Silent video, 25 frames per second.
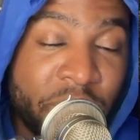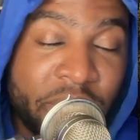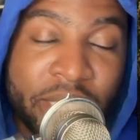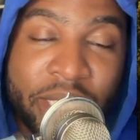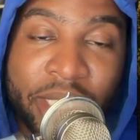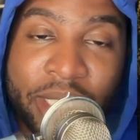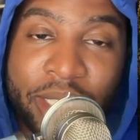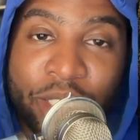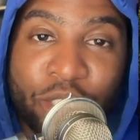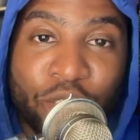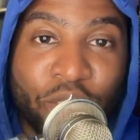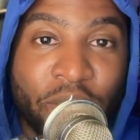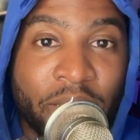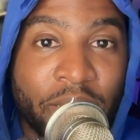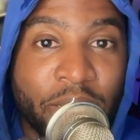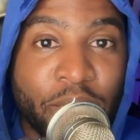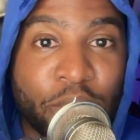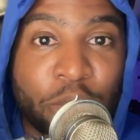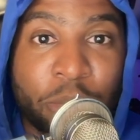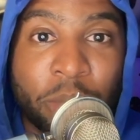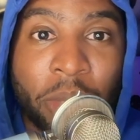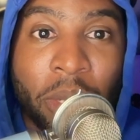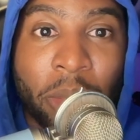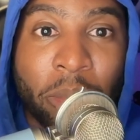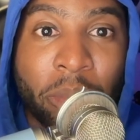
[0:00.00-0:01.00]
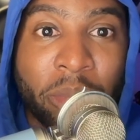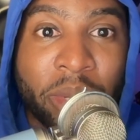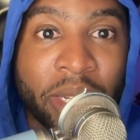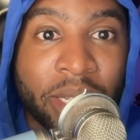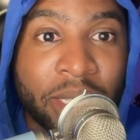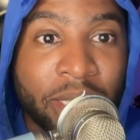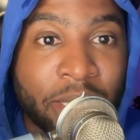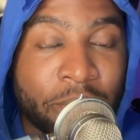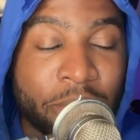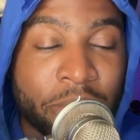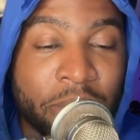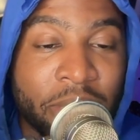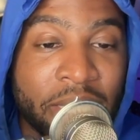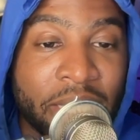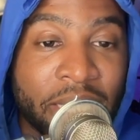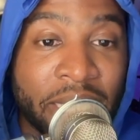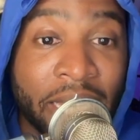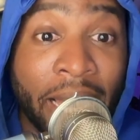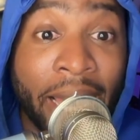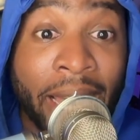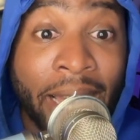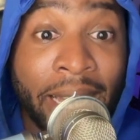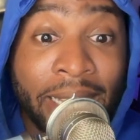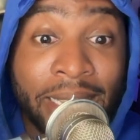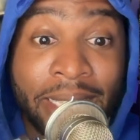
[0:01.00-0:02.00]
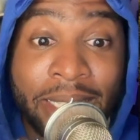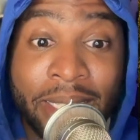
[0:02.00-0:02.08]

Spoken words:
I'm trying to do my best with that,